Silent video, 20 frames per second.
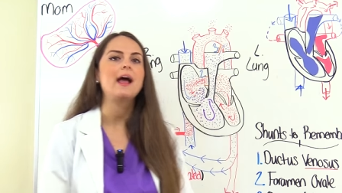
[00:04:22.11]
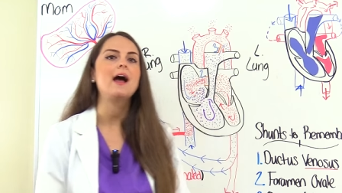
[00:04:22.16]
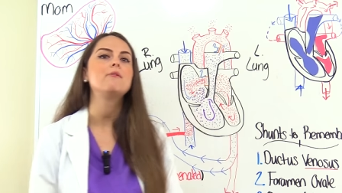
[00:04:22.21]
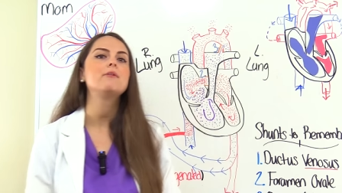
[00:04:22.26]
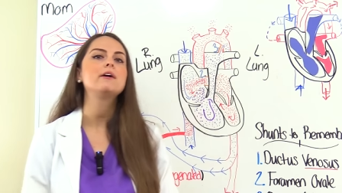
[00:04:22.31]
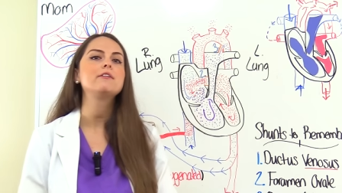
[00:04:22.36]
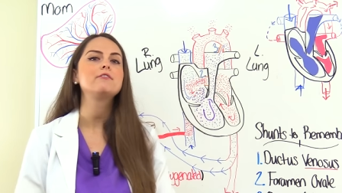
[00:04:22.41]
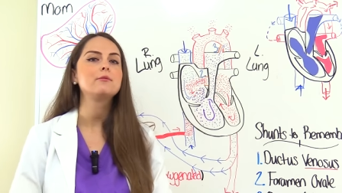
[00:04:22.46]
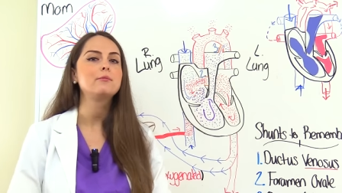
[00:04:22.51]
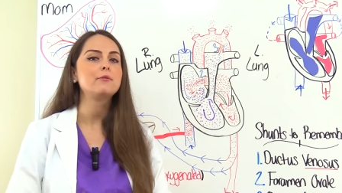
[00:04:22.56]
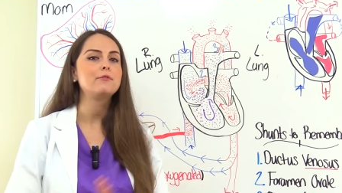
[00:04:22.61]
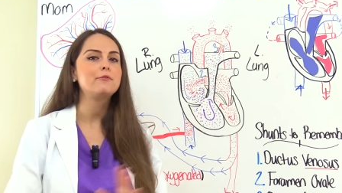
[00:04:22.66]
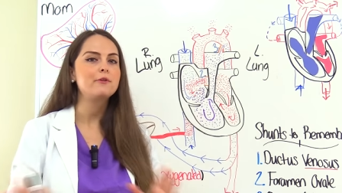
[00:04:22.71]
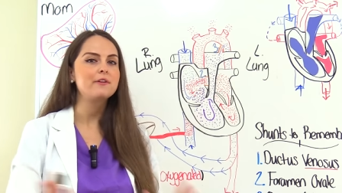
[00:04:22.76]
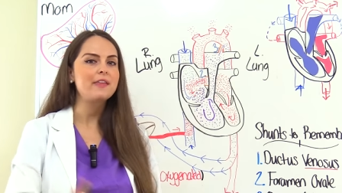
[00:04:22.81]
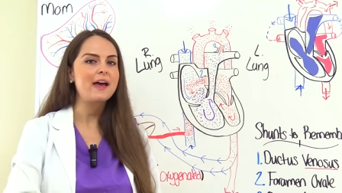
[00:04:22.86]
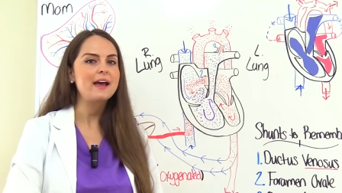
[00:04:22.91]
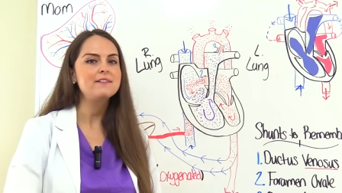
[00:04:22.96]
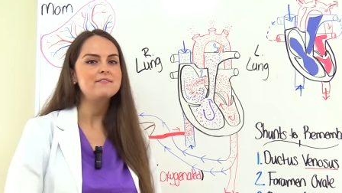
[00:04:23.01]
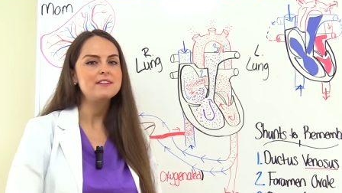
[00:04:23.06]
However,
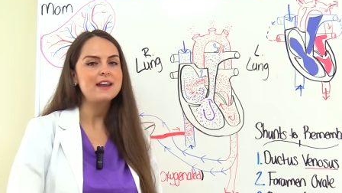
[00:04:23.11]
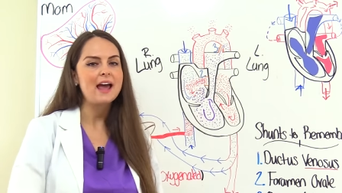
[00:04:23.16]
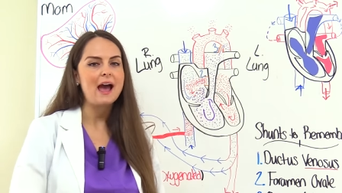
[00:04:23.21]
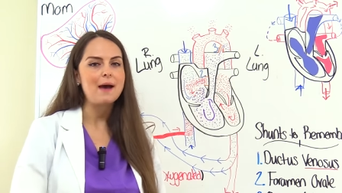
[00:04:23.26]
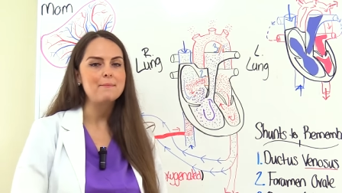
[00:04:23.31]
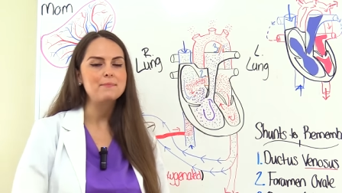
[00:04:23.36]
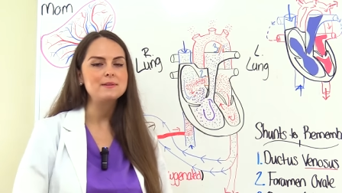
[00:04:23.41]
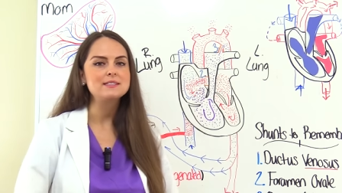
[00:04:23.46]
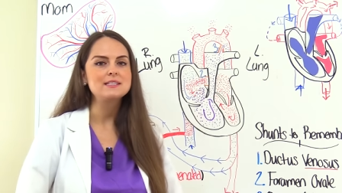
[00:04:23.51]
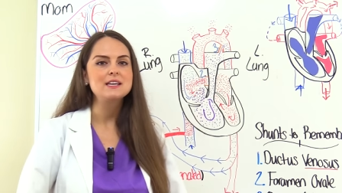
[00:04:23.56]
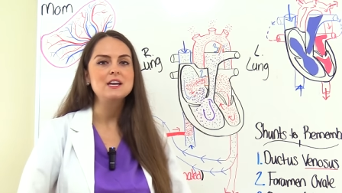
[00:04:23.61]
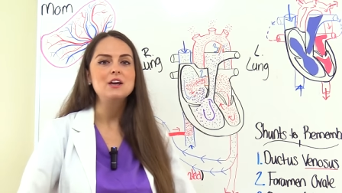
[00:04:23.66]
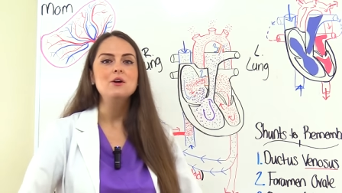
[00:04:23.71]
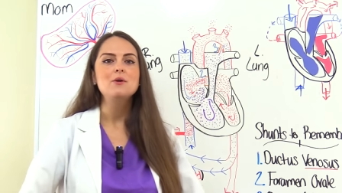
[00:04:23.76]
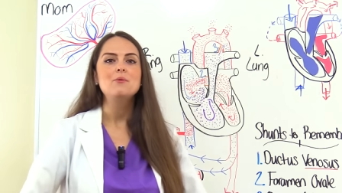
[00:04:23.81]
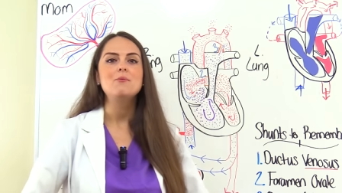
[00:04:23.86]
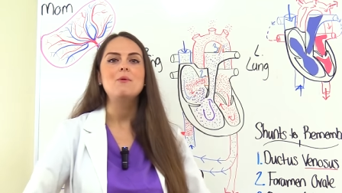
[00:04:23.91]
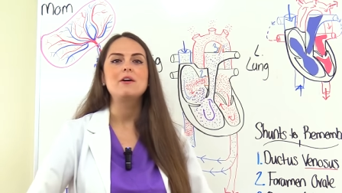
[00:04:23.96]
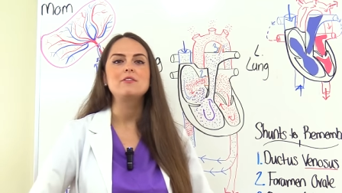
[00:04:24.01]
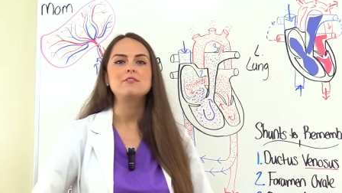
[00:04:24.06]
before that even happens,
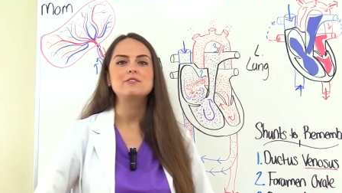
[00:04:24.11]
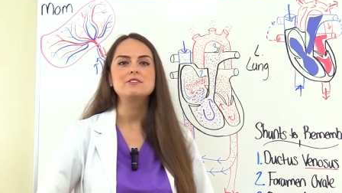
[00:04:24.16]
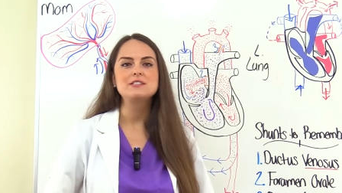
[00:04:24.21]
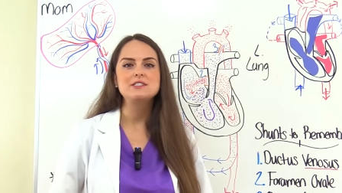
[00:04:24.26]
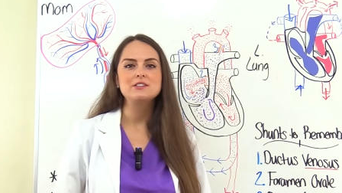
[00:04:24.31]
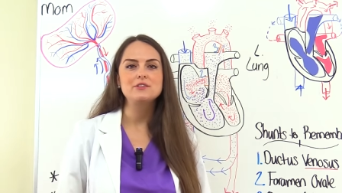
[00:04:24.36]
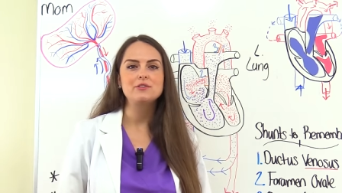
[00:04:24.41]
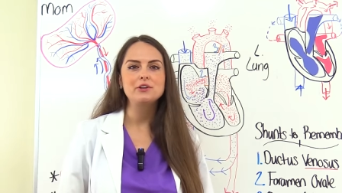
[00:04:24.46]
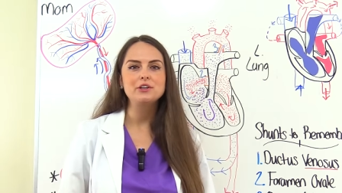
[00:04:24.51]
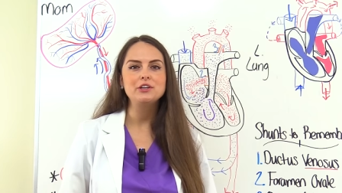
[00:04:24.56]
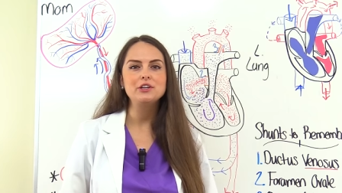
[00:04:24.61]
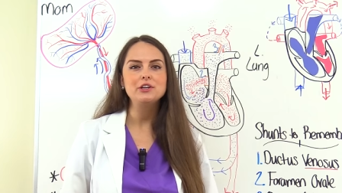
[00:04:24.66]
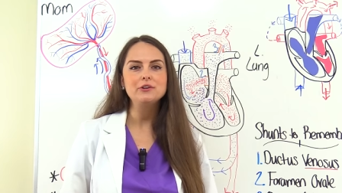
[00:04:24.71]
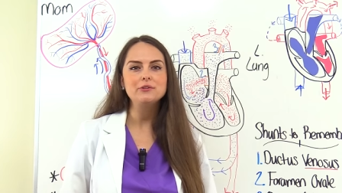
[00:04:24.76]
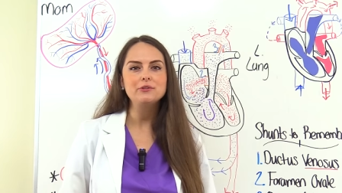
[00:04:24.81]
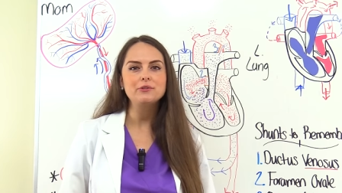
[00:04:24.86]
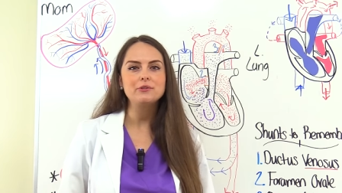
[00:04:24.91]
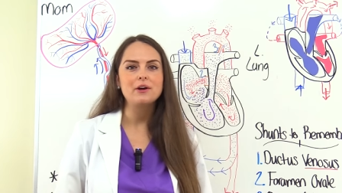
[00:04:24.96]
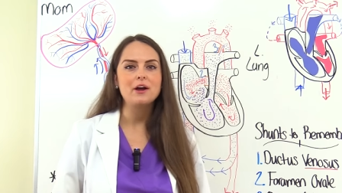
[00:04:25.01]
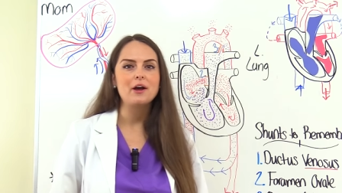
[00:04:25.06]
while they're still in
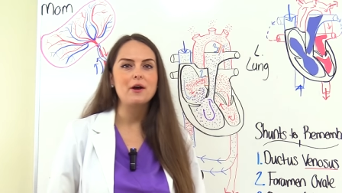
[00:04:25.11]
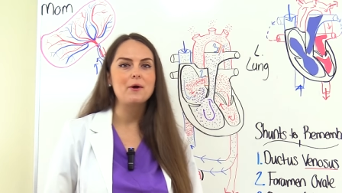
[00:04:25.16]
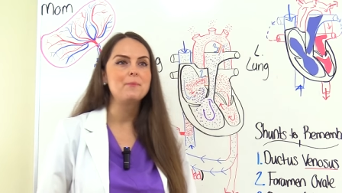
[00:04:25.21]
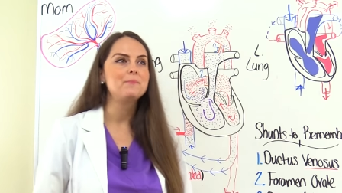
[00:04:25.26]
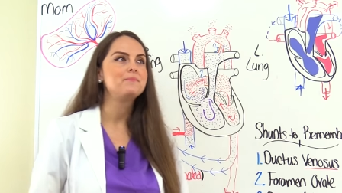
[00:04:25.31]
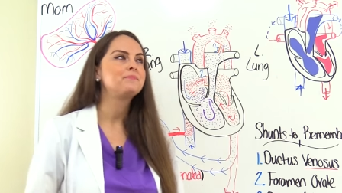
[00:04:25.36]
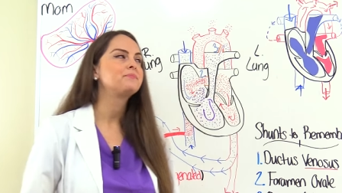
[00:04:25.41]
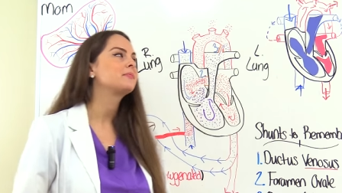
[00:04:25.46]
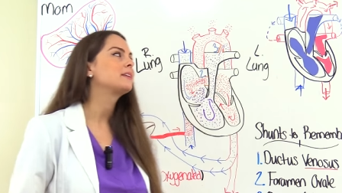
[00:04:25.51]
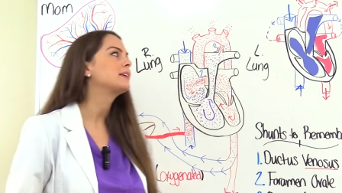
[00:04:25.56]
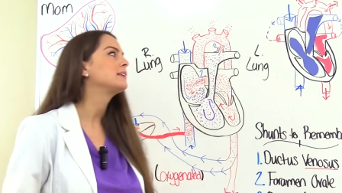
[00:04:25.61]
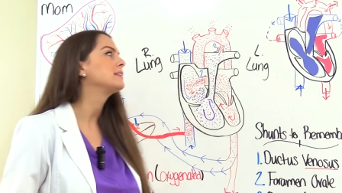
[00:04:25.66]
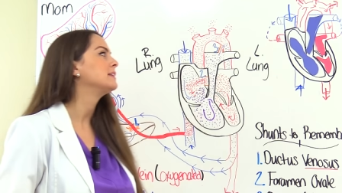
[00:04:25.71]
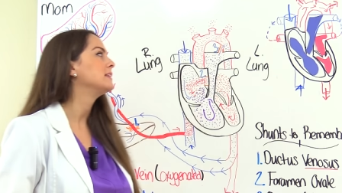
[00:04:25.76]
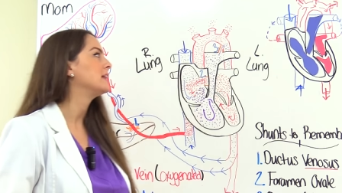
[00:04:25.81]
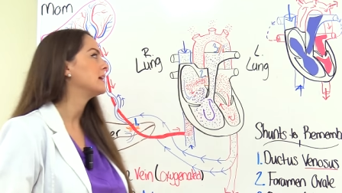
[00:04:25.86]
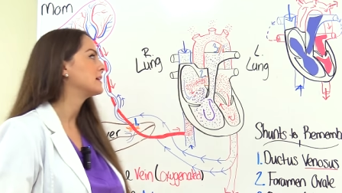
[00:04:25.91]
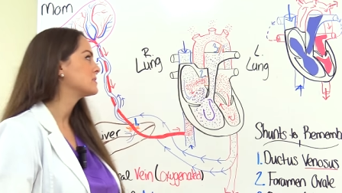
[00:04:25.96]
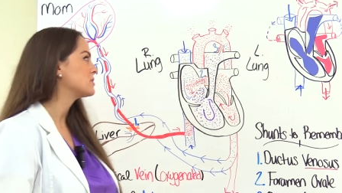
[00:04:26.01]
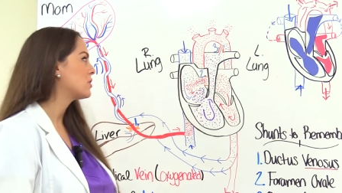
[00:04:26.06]
utero, the
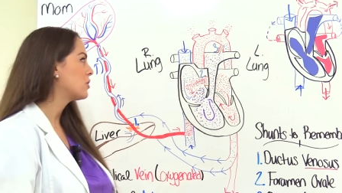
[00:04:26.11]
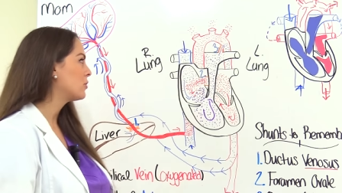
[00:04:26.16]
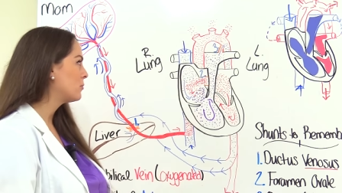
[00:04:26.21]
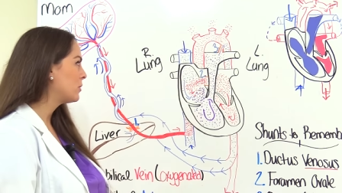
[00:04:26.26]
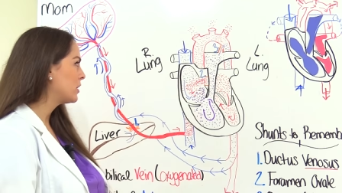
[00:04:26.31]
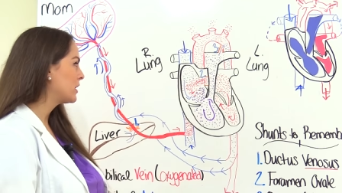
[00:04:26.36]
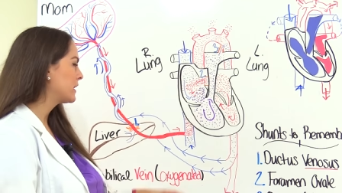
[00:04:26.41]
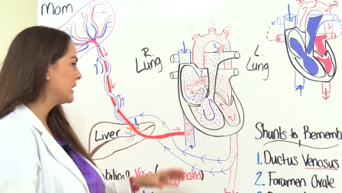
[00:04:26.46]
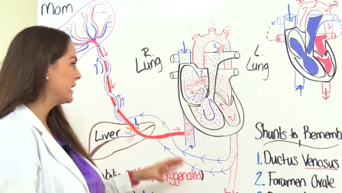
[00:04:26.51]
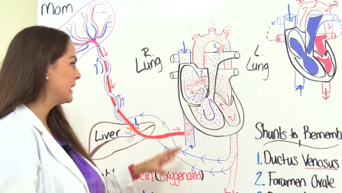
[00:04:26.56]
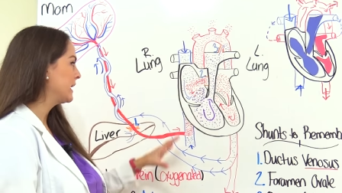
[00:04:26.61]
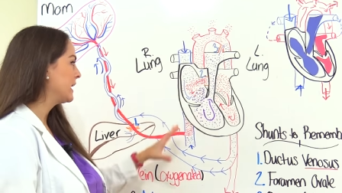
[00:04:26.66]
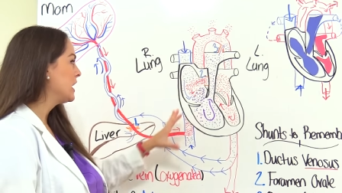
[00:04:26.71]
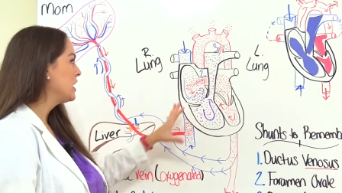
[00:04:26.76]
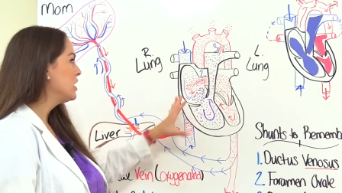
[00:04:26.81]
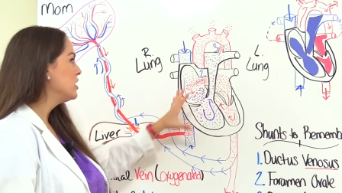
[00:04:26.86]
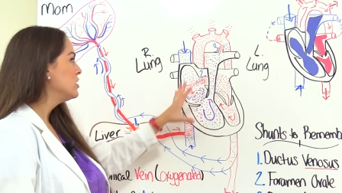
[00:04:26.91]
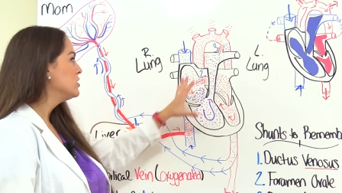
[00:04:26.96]
lungs aren't working.